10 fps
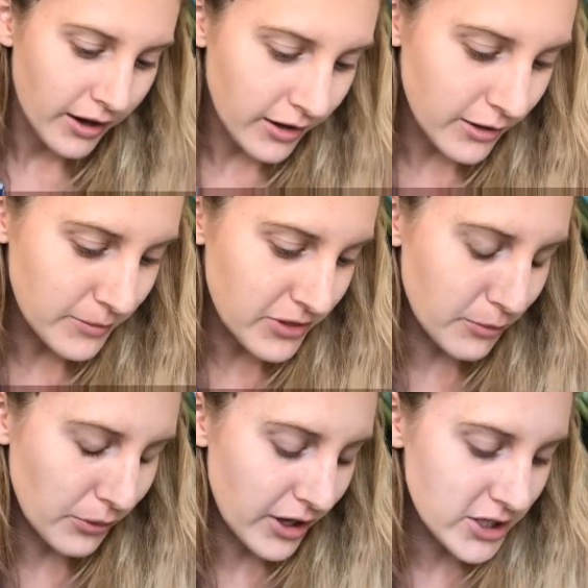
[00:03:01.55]

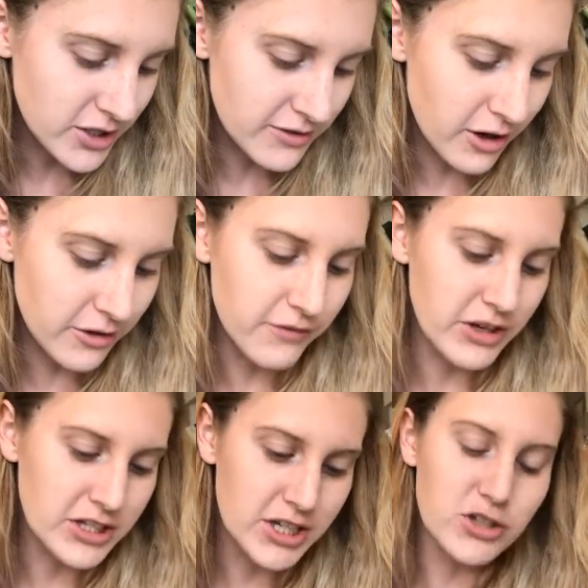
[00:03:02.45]
The blush is called
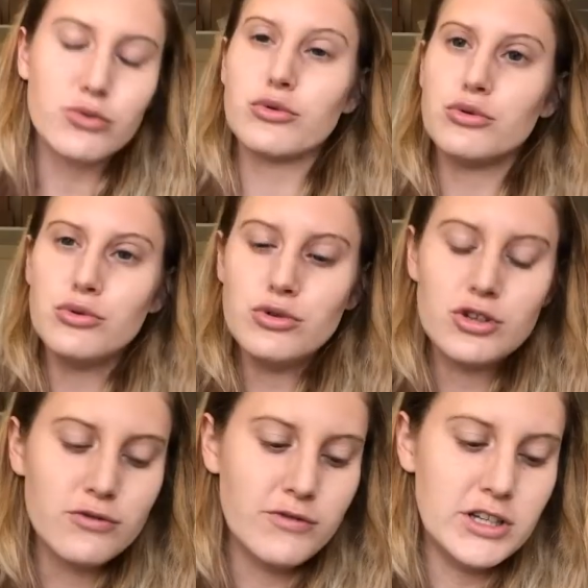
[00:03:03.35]
Vintage
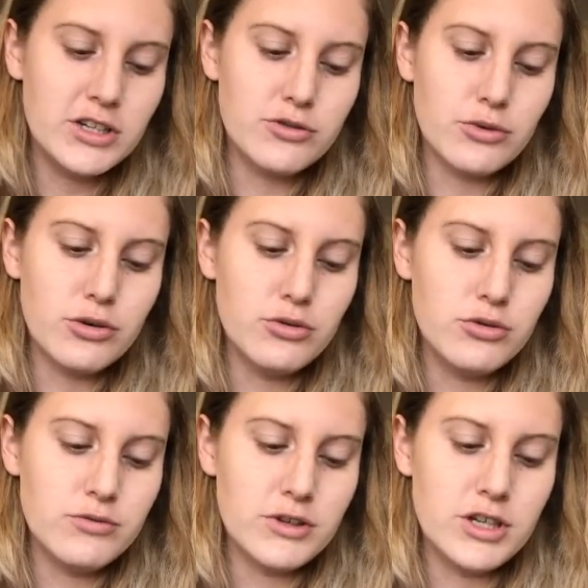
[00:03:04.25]
Rouge. Vintage Rouge?